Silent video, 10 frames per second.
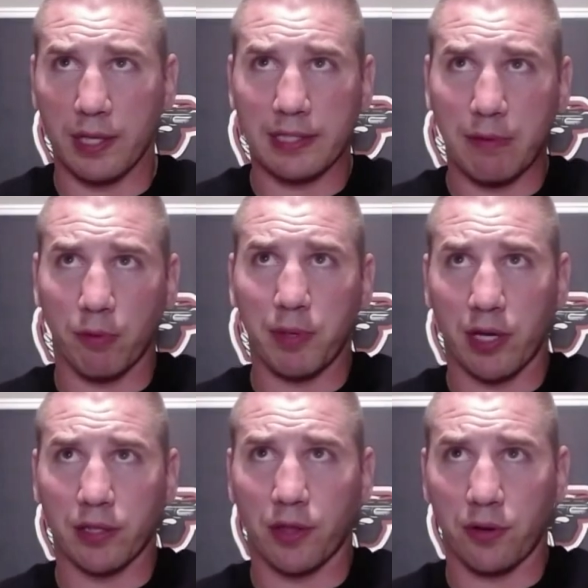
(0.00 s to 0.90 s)
team will be
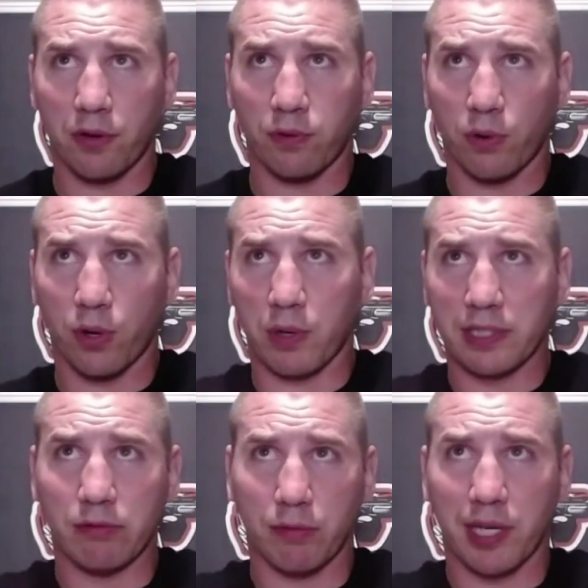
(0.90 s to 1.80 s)
on the third floor, one
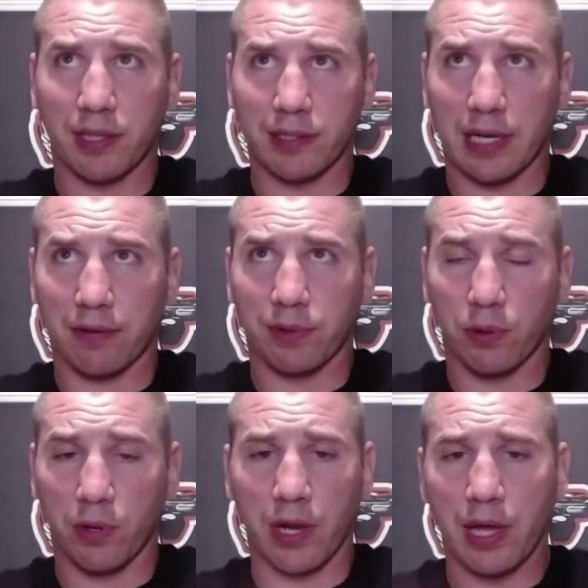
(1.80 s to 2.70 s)
team will be on the second
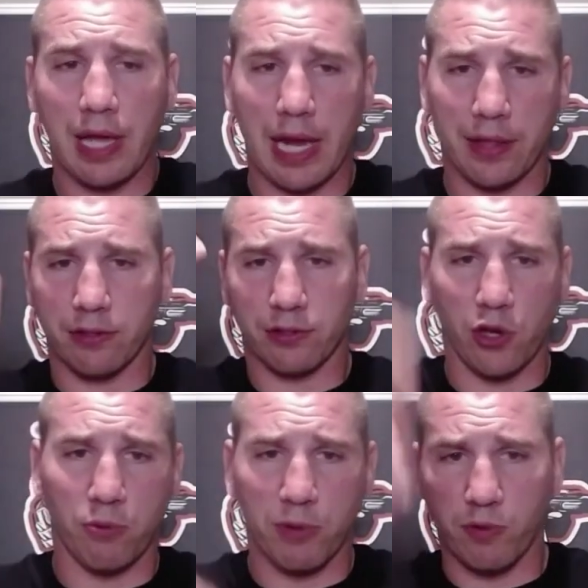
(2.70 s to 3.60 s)
floor, and there's
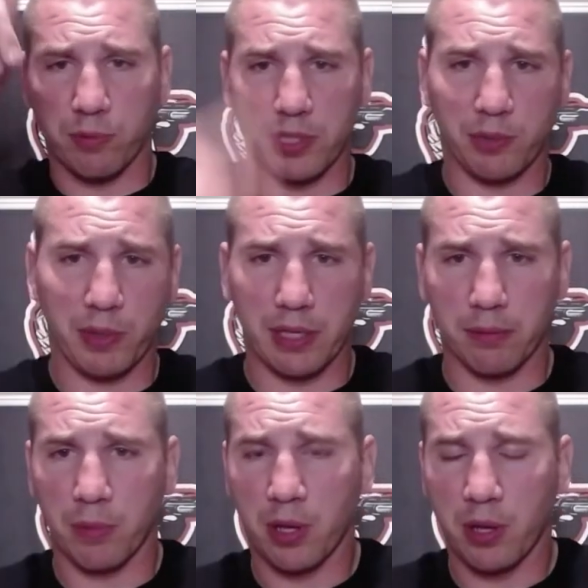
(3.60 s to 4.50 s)
no movement between
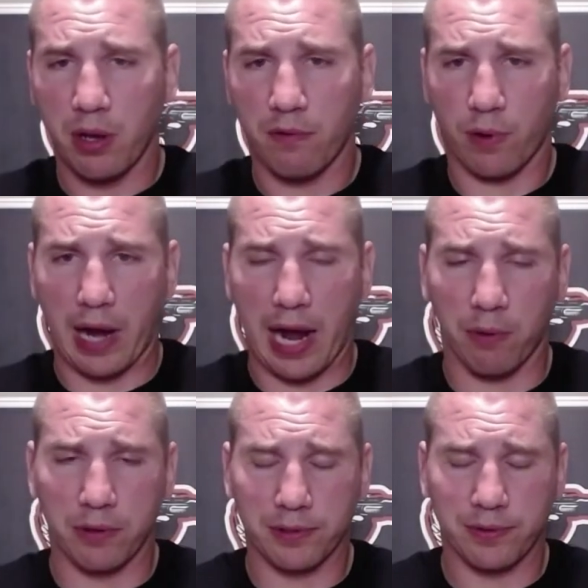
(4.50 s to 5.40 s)
them for
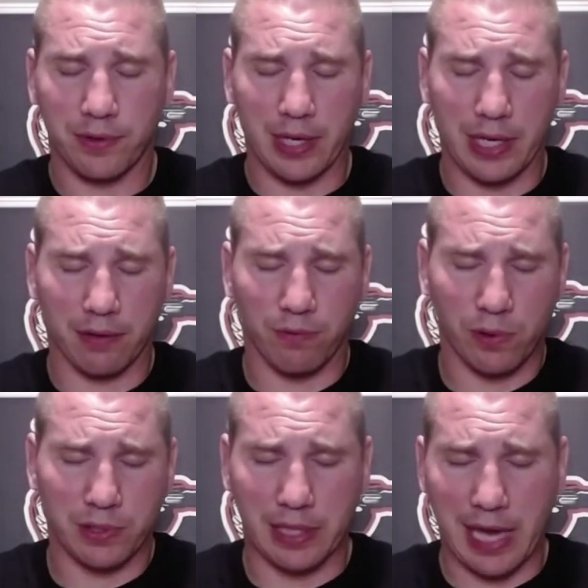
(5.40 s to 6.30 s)
hours. And
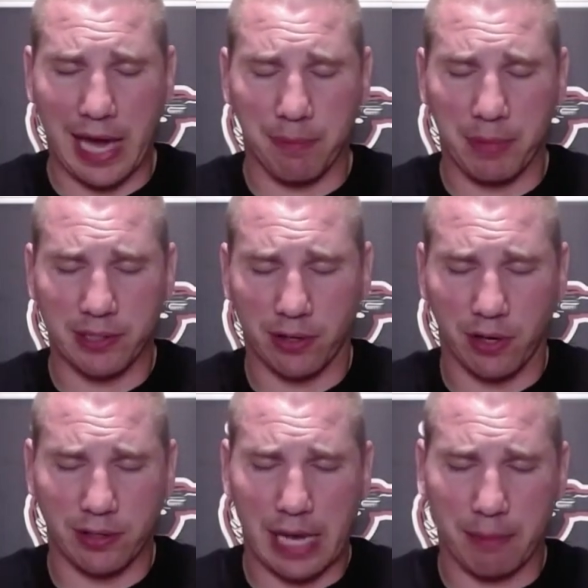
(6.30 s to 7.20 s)
unfortunately, the admins aren't
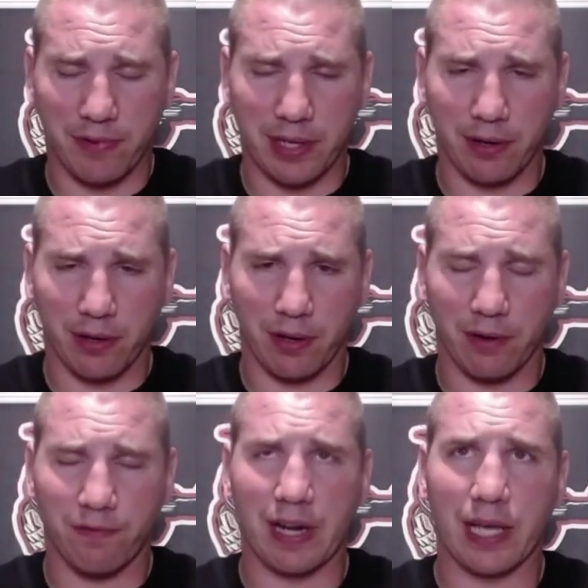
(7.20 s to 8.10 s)
on top of it and
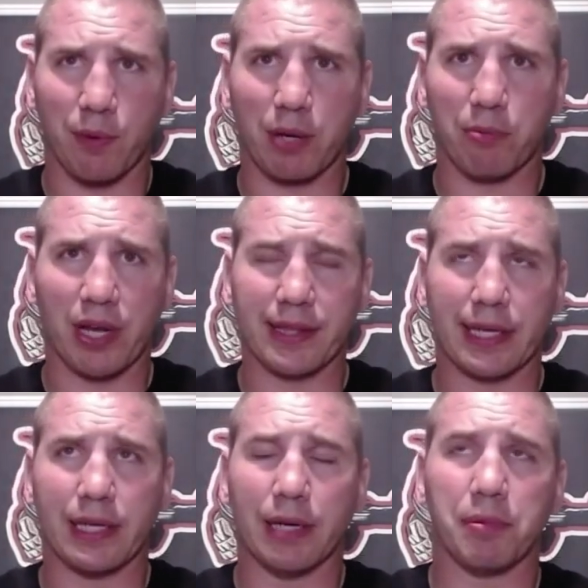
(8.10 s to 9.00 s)
aren't finding a way to break
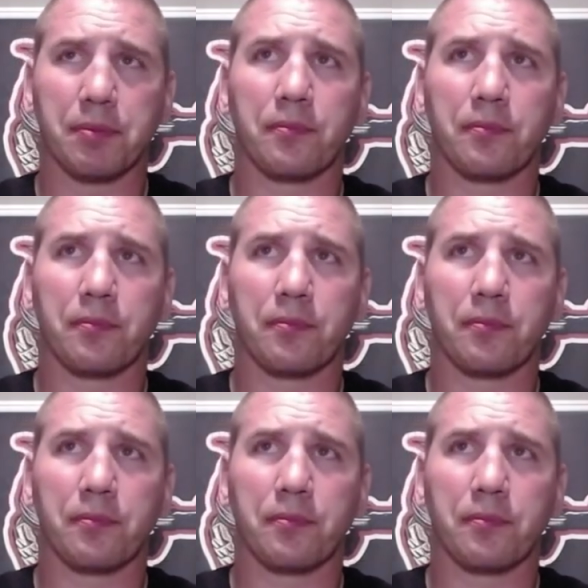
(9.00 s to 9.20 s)
that up.